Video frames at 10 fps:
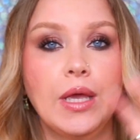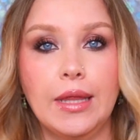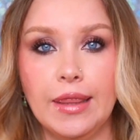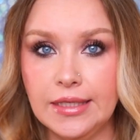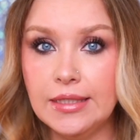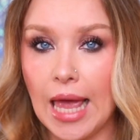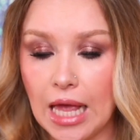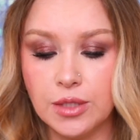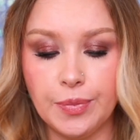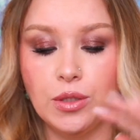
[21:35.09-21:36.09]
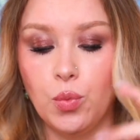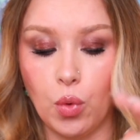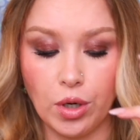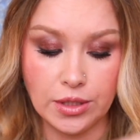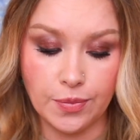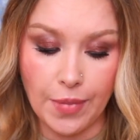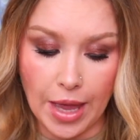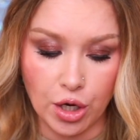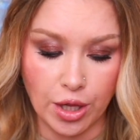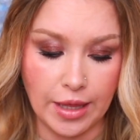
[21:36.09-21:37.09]
in this aspect works
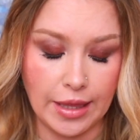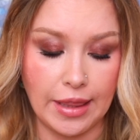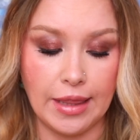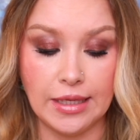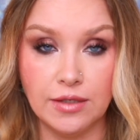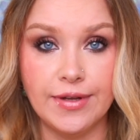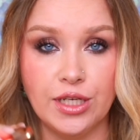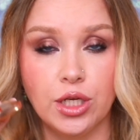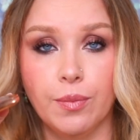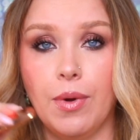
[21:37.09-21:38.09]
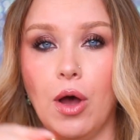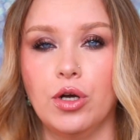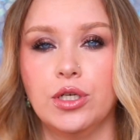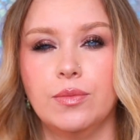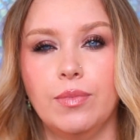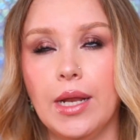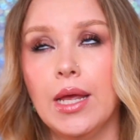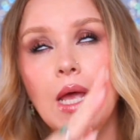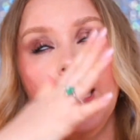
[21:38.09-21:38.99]
better than these finishing powders, but